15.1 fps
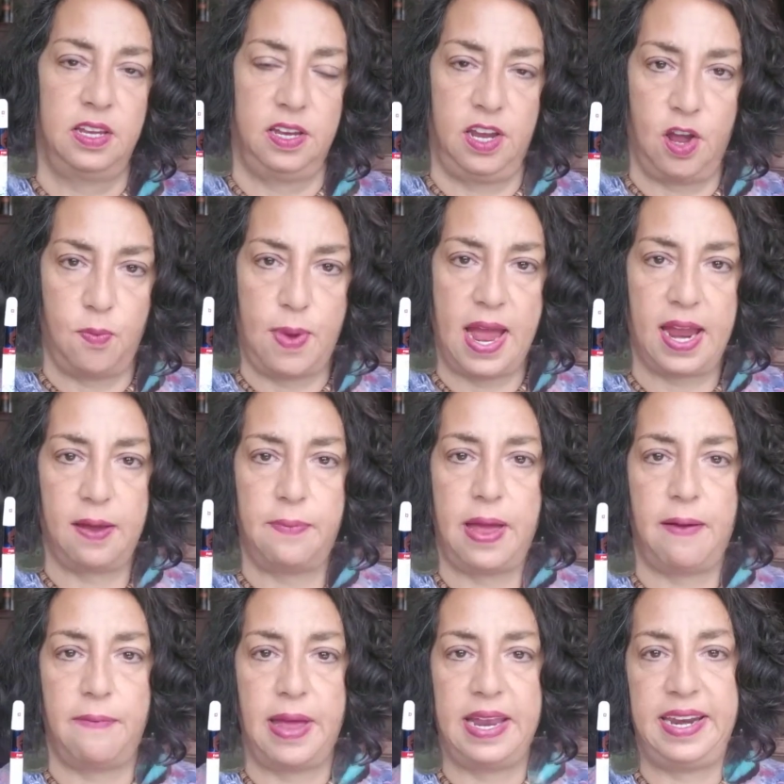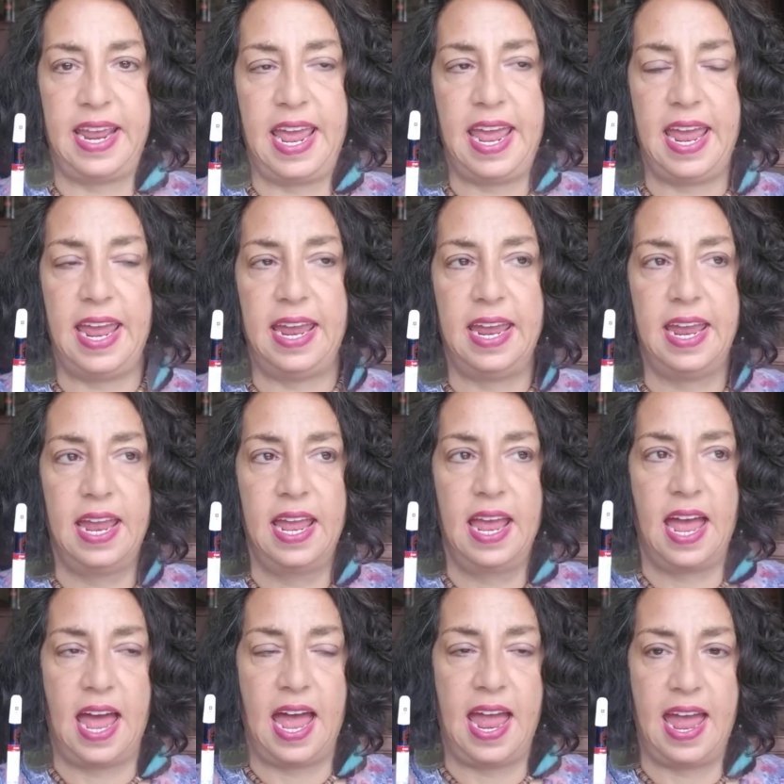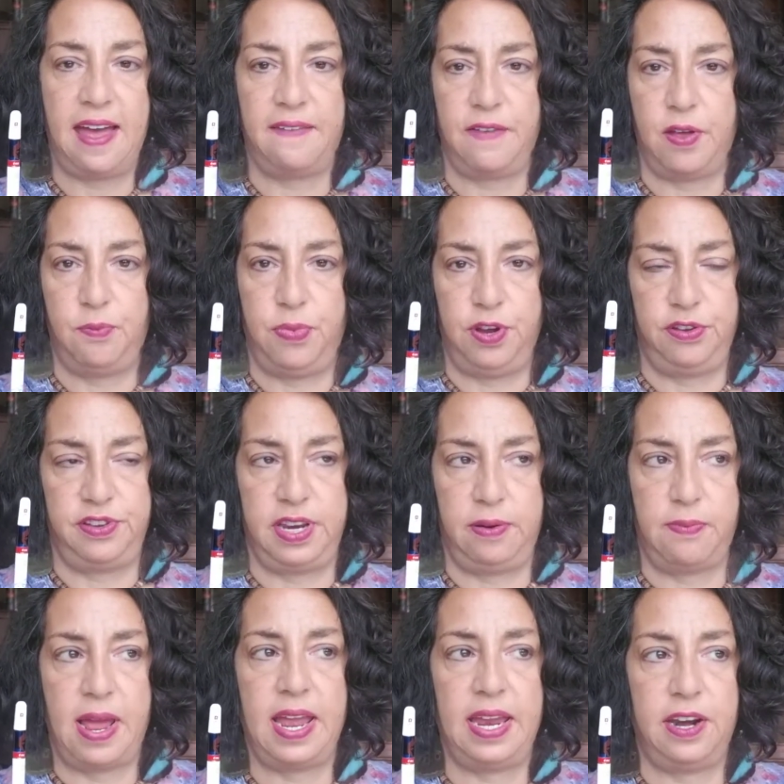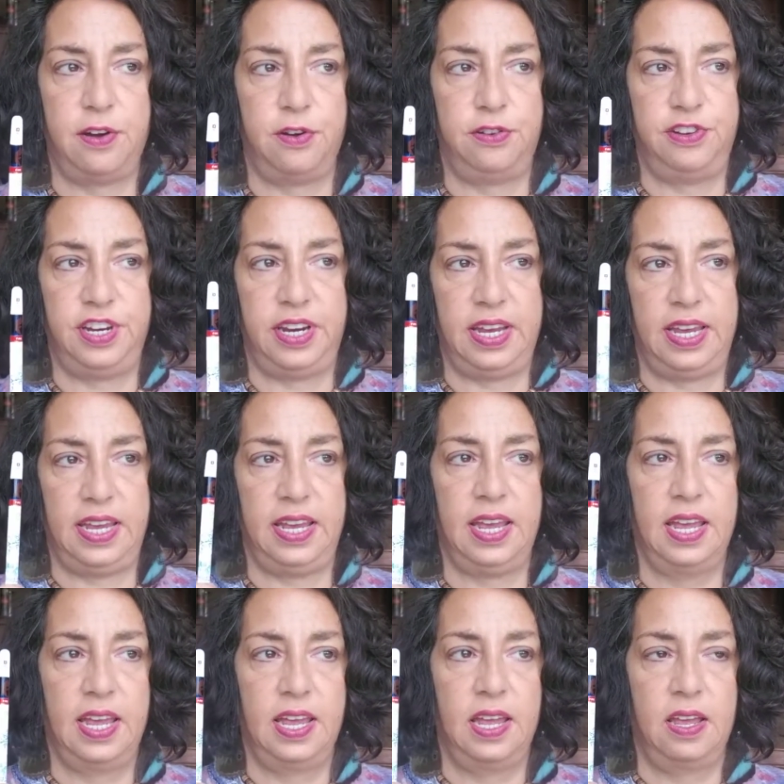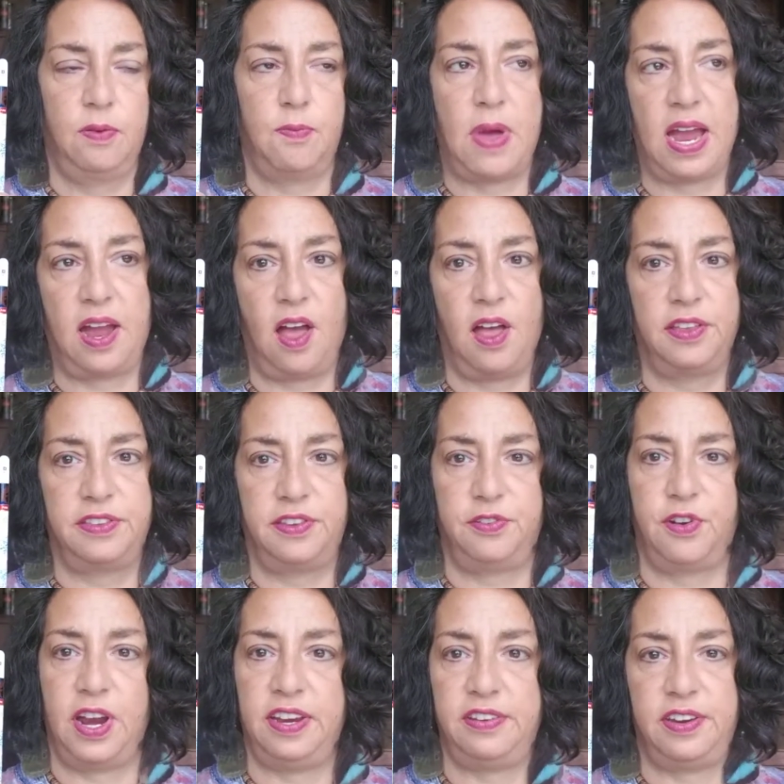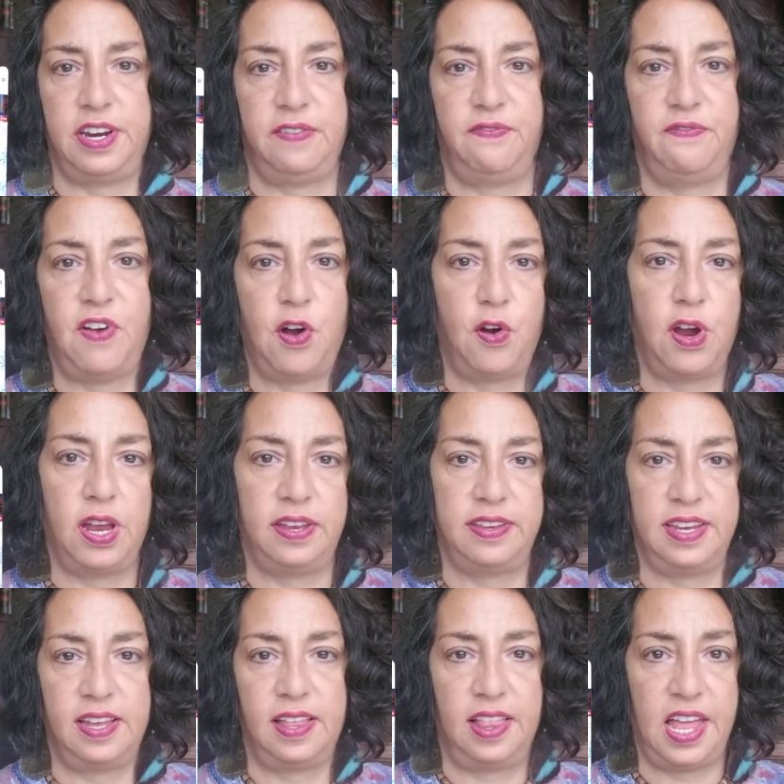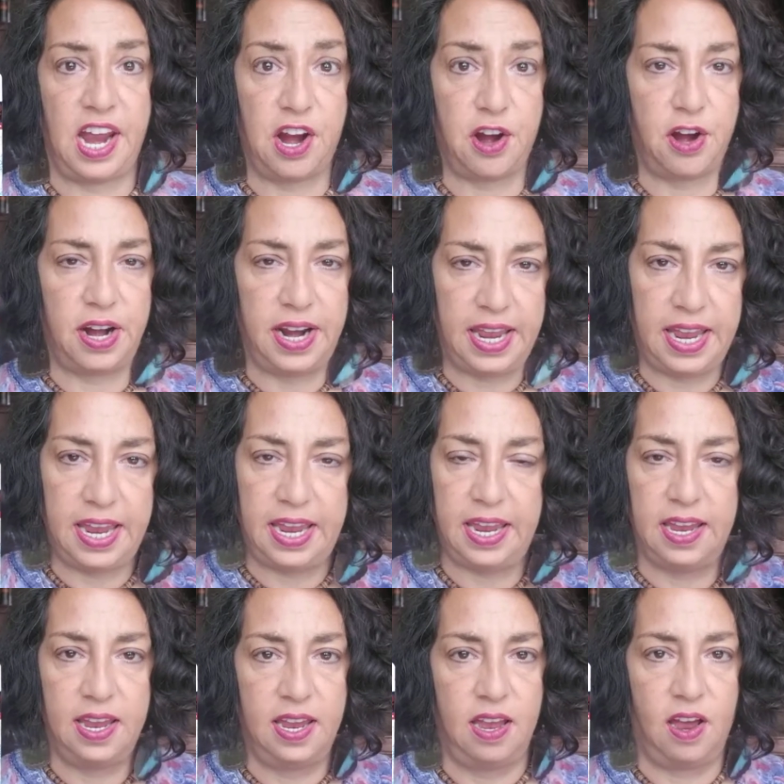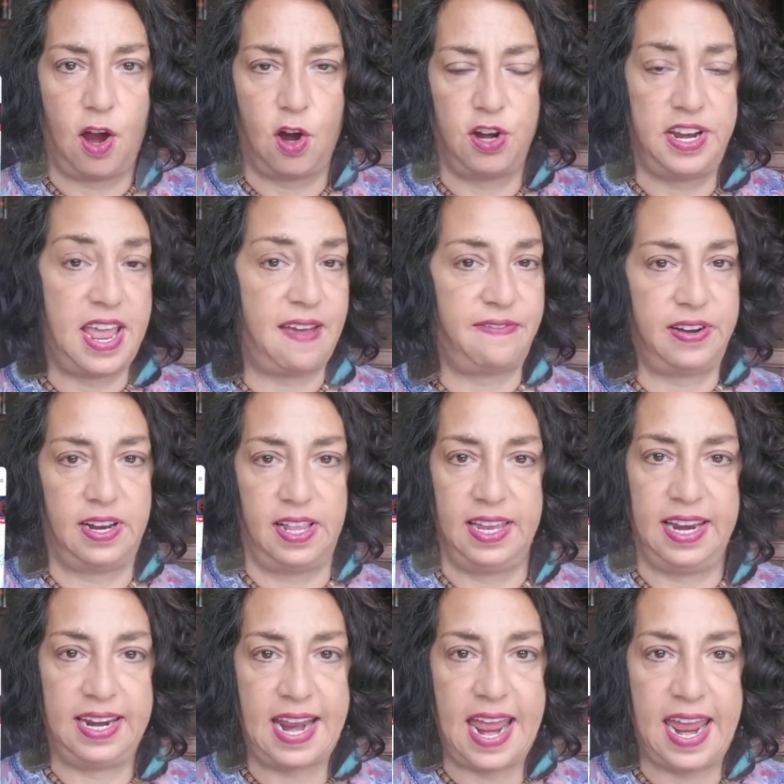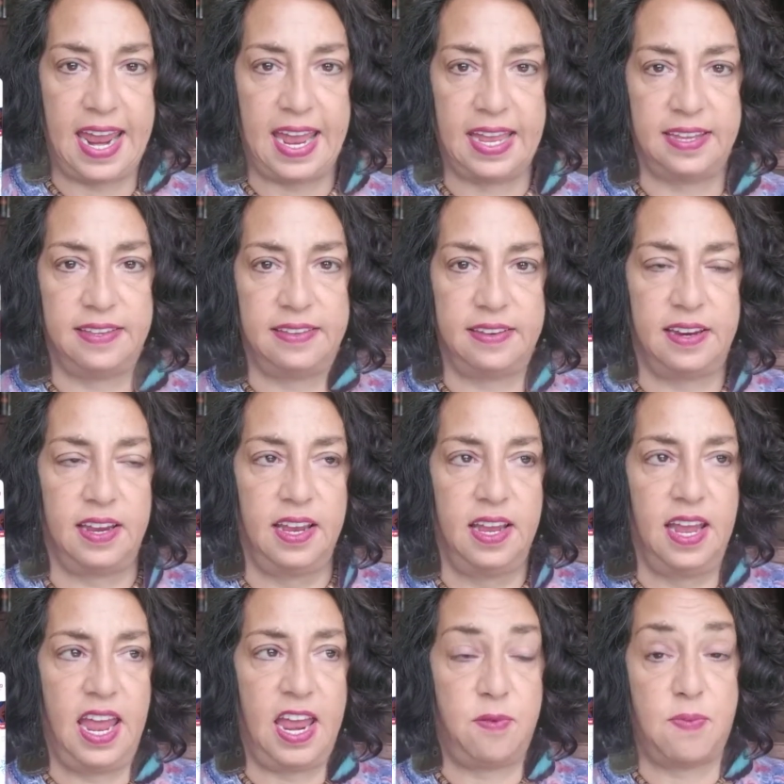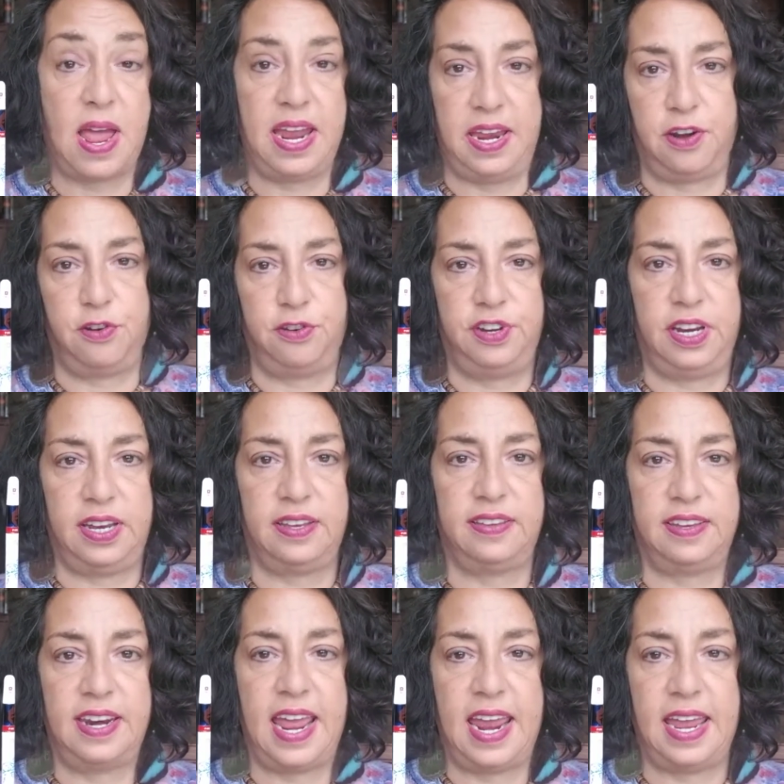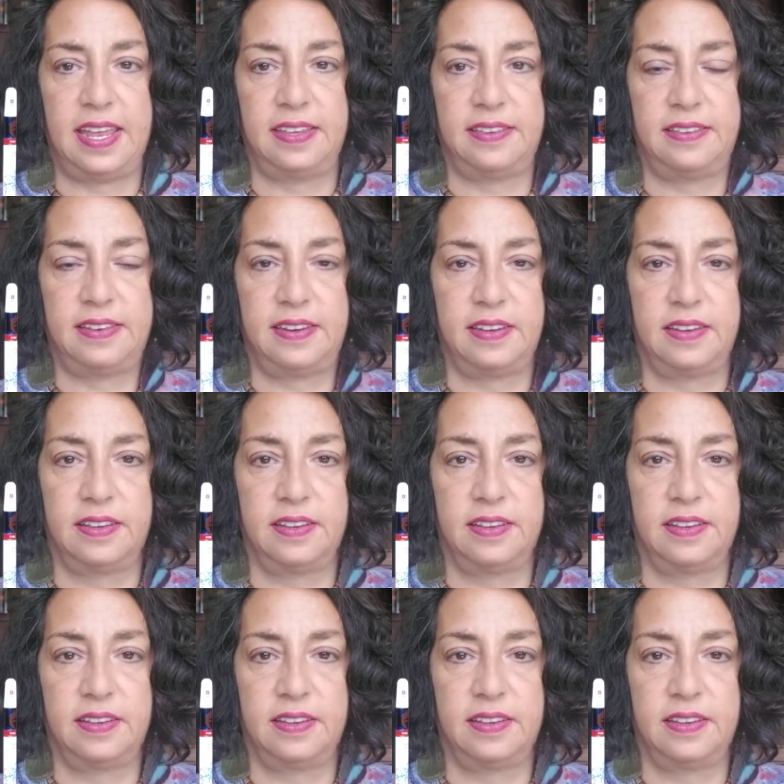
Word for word: go back about my day, I have a boost in my energy. My concentration and focus and clarity are definitely enhanced, and my energy is enhanced.